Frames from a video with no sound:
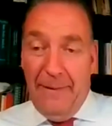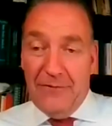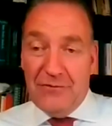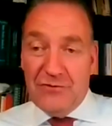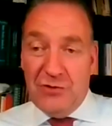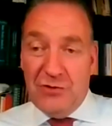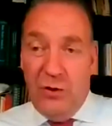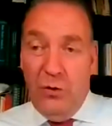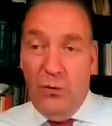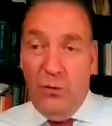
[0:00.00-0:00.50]

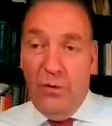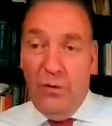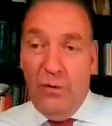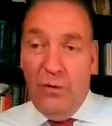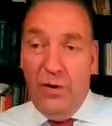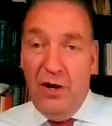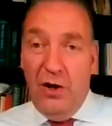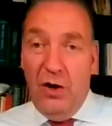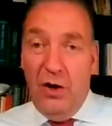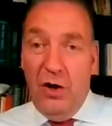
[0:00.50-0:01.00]

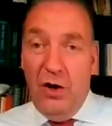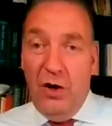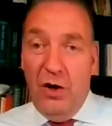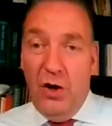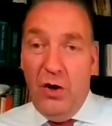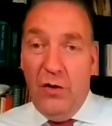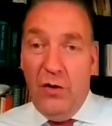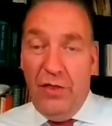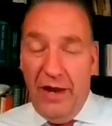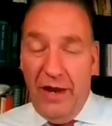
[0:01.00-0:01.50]
so
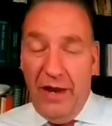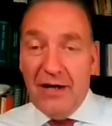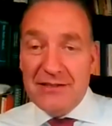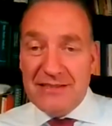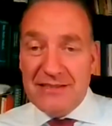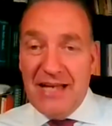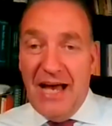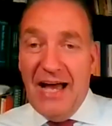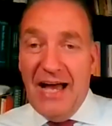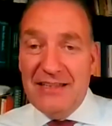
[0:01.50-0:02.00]
there
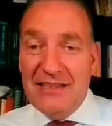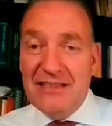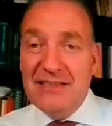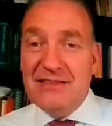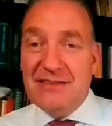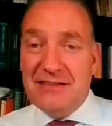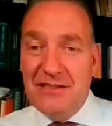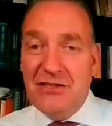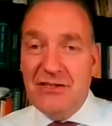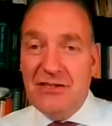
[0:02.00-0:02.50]
are
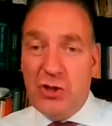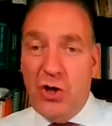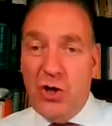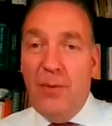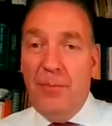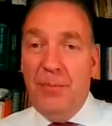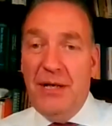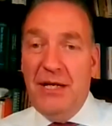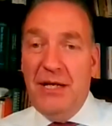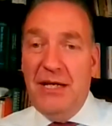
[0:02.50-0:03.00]
scientists in
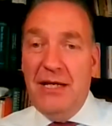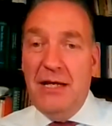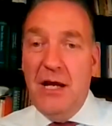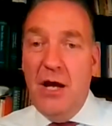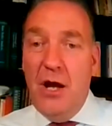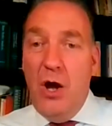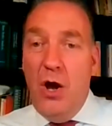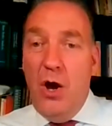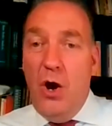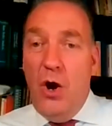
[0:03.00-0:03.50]

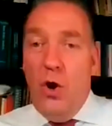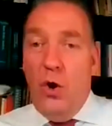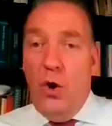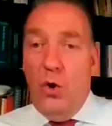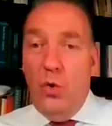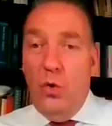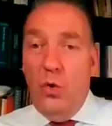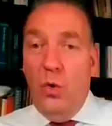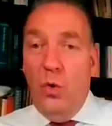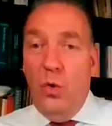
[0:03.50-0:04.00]
Germany
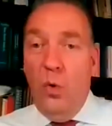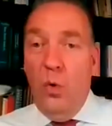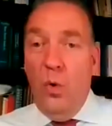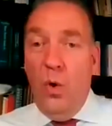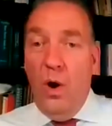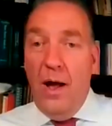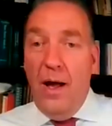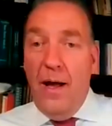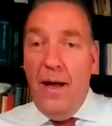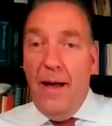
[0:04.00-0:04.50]

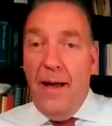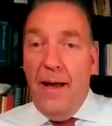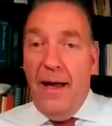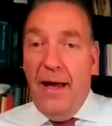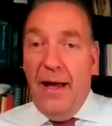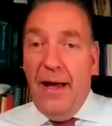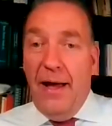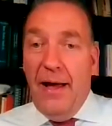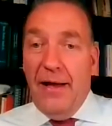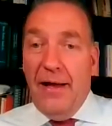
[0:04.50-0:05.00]
who
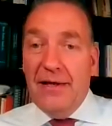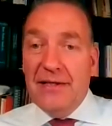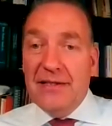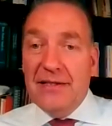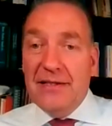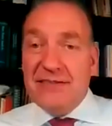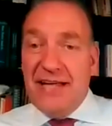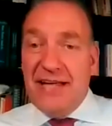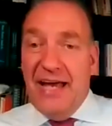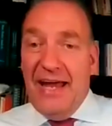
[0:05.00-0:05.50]

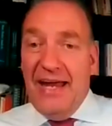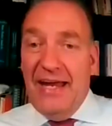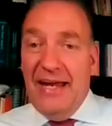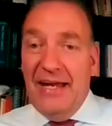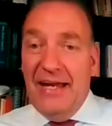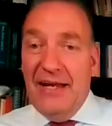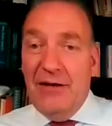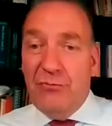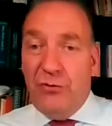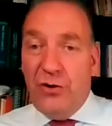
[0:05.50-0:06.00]

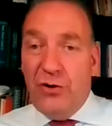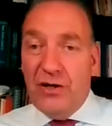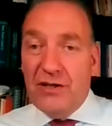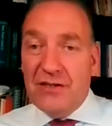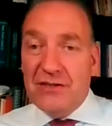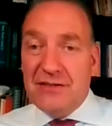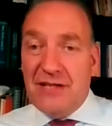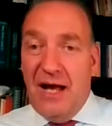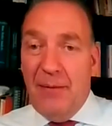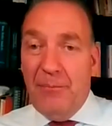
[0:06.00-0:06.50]
say, for
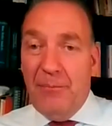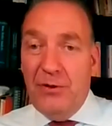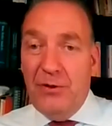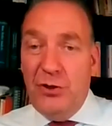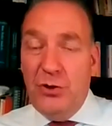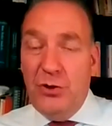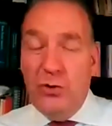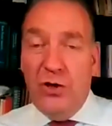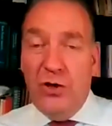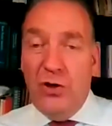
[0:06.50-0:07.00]
example,
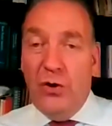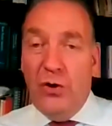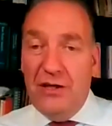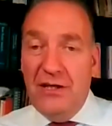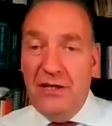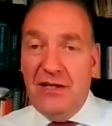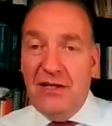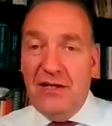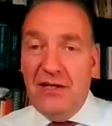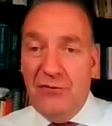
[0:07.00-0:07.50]
you're not
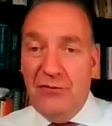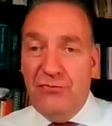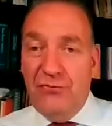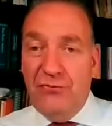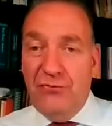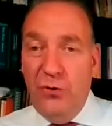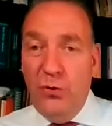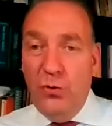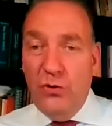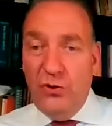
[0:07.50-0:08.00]
eating
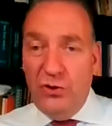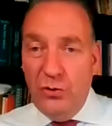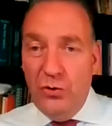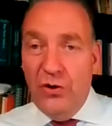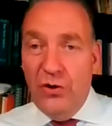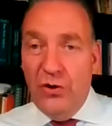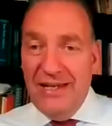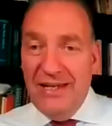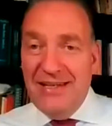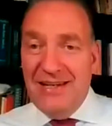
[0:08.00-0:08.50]
food,
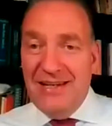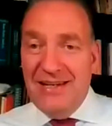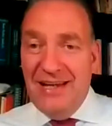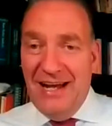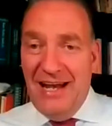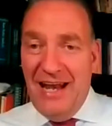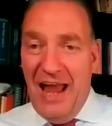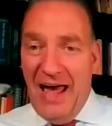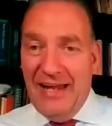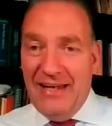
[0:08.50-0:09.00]
you're
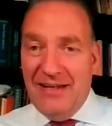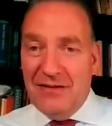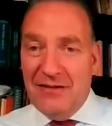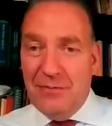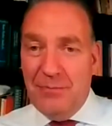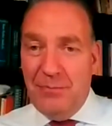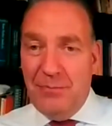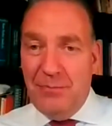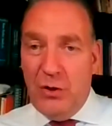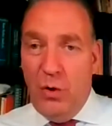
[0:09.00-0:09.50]
eating light,
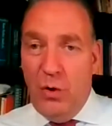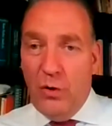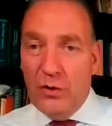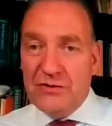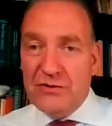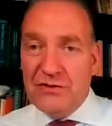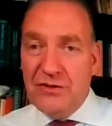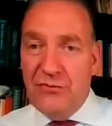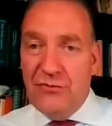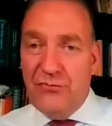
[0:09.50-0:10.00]

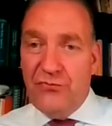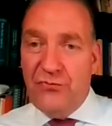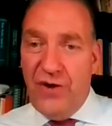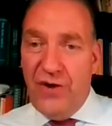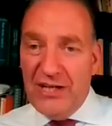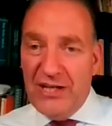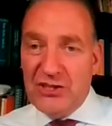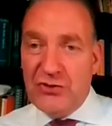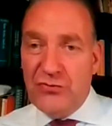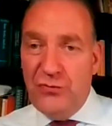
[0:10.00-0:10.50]
because the
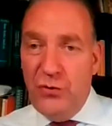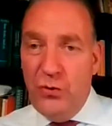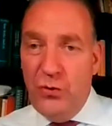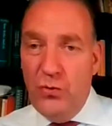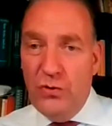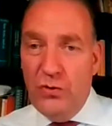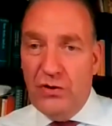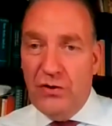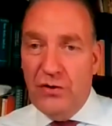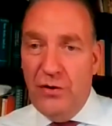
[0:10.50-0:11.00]
fresh
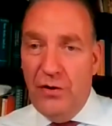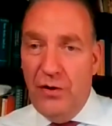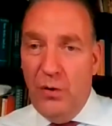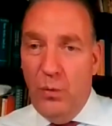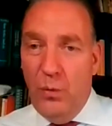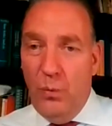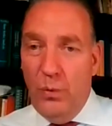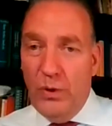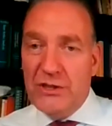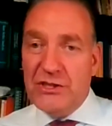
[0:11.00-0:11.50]
food,
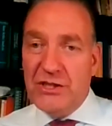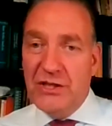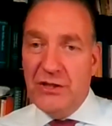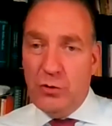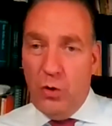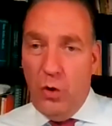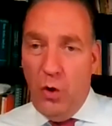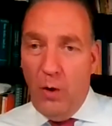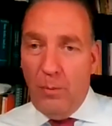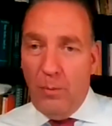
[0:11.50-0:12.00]
which
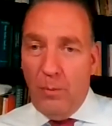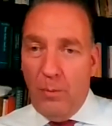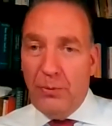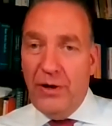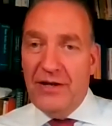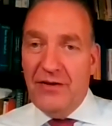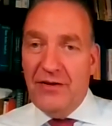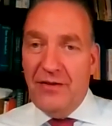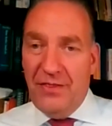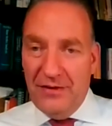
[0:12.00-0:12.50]

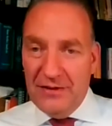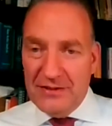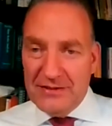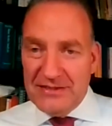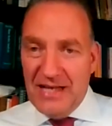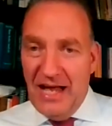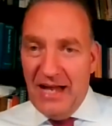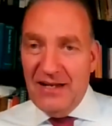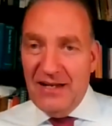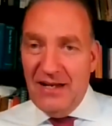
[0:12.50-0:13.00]
incorporated the
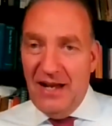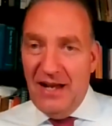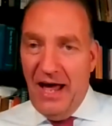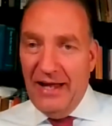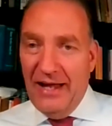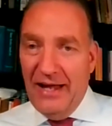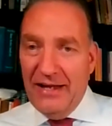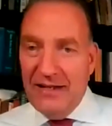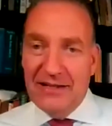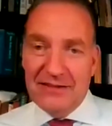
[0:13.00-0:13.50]

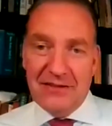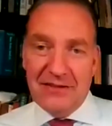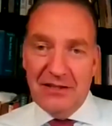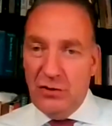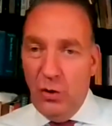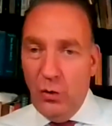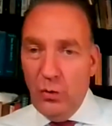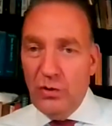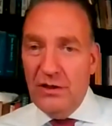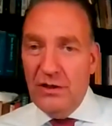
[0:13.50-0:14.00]
sunlight, has
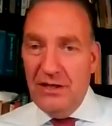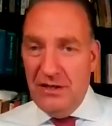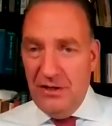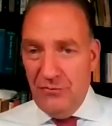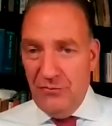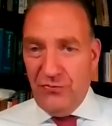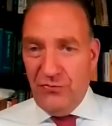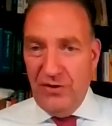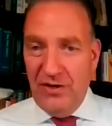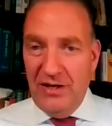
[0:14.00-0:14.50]
a totally
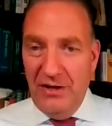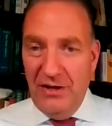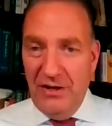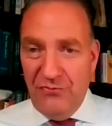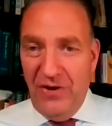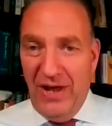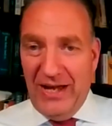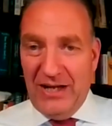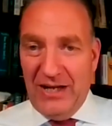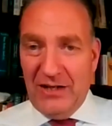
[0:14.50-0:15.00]
different
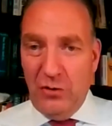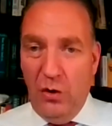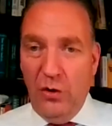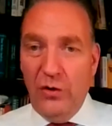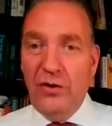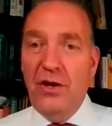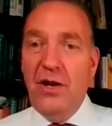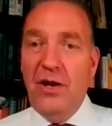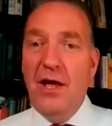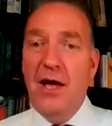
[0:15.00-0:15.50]
effect
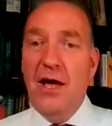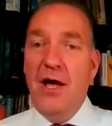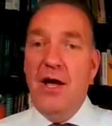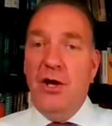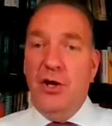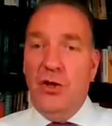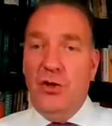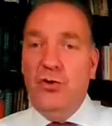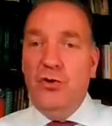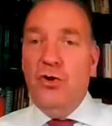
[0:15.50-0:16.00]
on
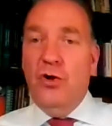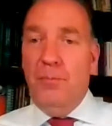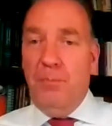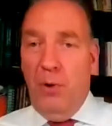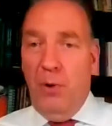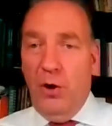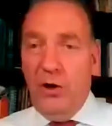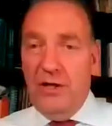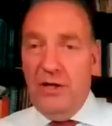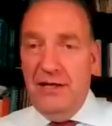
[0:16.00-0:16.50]
your
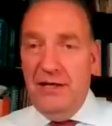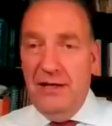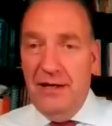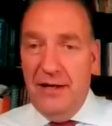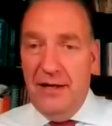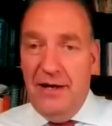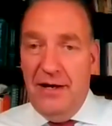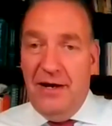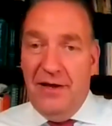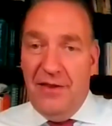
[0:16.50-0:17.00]
body
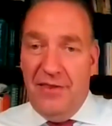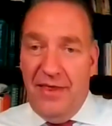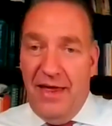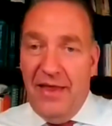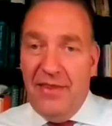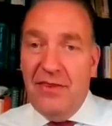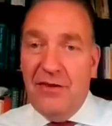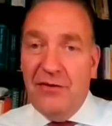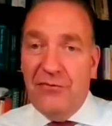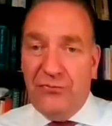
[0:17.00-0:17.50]

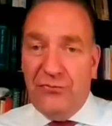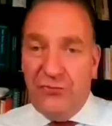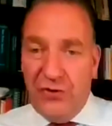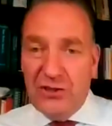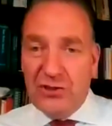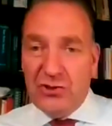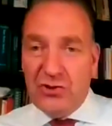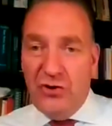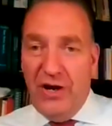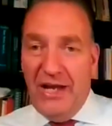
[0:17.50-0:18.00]
than the
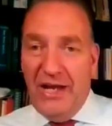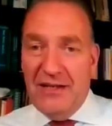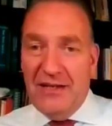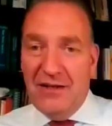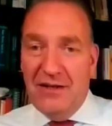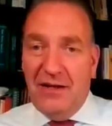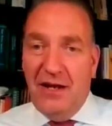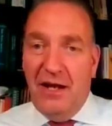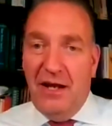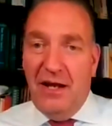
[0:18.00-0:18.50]

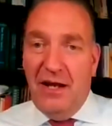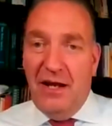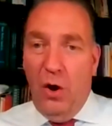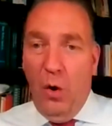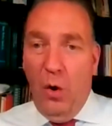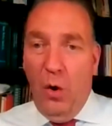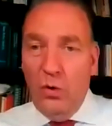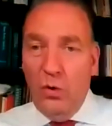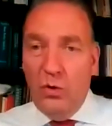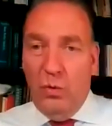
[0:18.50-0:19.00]
refrigerated and
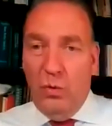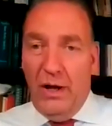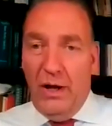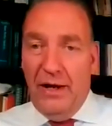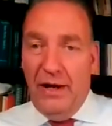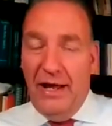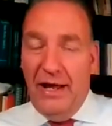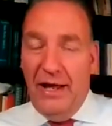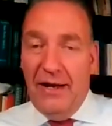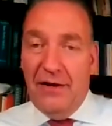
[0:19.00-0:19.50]
old
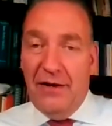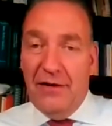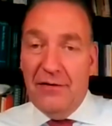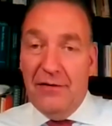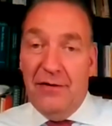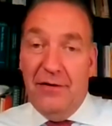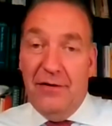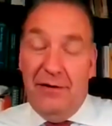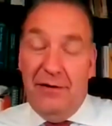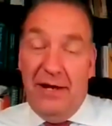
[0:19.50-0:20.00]
one. And
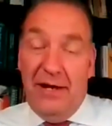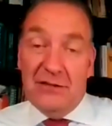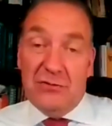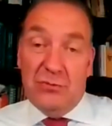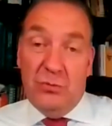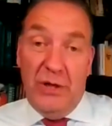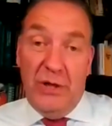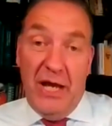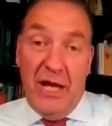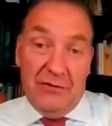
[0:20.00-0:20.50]

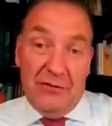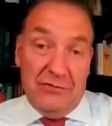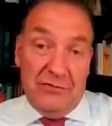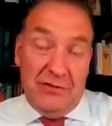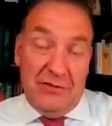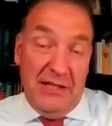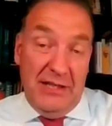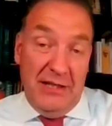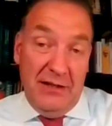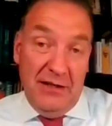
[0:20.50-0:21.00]
as we
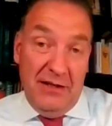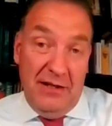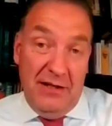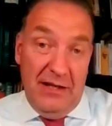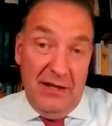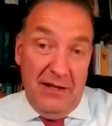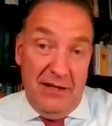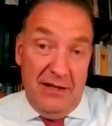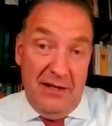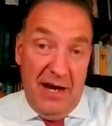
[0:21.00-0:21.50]
see in
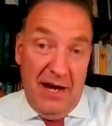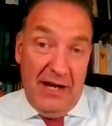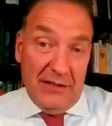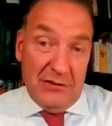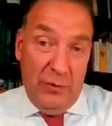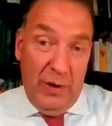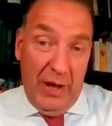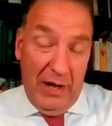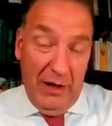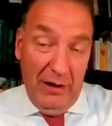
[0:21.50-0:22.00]
India
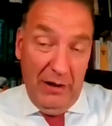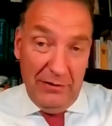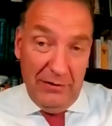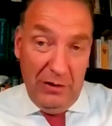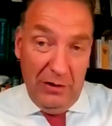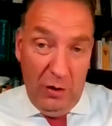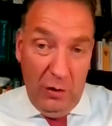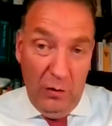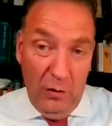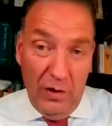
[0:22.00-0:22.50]
as well,
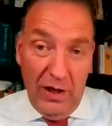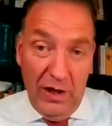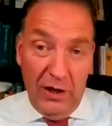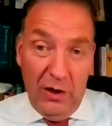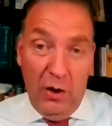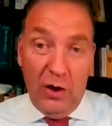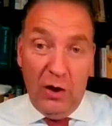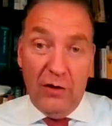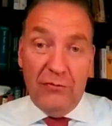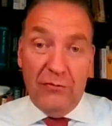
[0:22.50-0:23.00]
you know, a
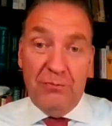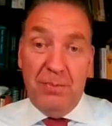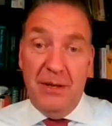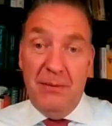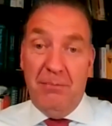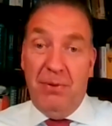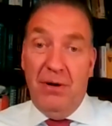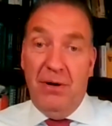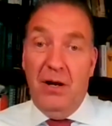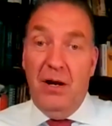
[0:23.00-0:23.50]
lot of
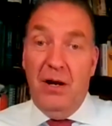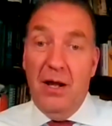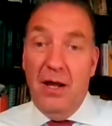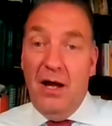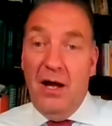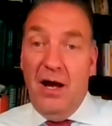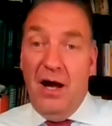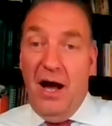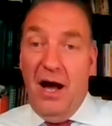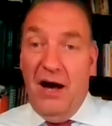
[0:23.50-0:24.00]
people
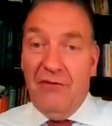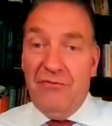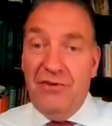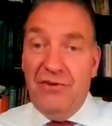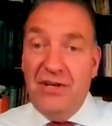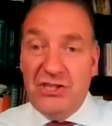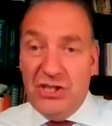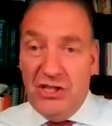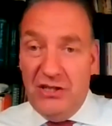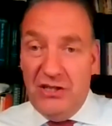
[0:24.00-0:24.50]
are
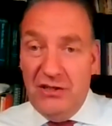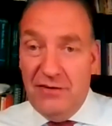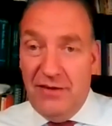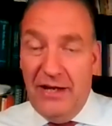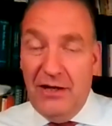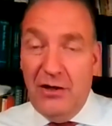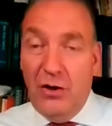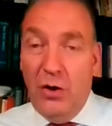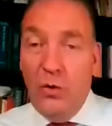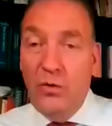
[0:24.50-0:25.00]
vegan.
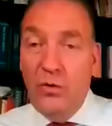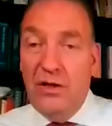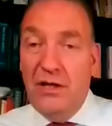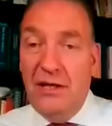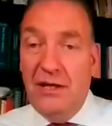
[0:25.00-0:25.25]
They don't